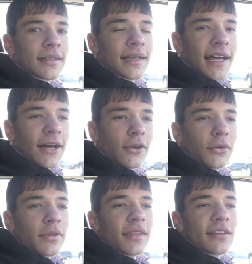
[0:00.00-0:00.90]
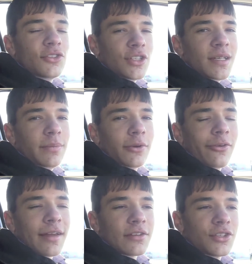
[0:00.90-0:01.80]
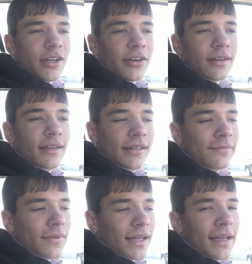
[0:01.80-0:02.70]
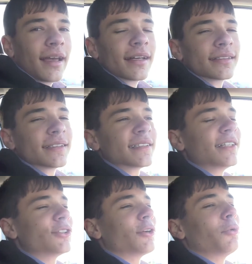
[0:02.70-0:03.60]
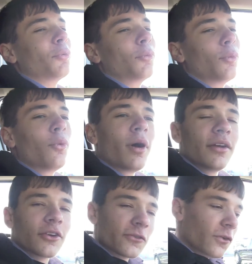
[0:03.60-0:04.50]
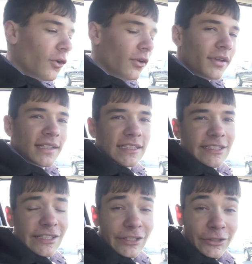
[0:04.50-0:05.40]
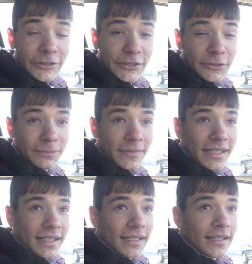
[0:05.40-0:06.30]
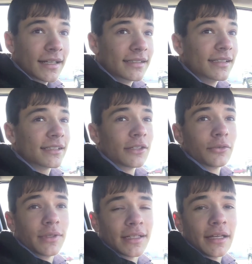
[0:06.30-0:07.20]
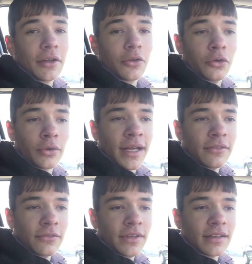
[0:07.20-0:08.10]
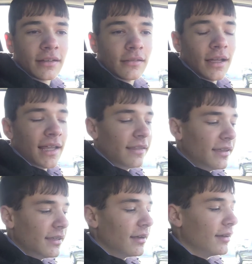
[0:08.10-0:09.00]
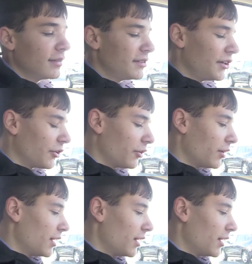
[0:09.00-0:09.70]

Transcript: Now, the Jeep Grand Cherokee has just such a wonderful interior. It's just a really great vehicle on the interior.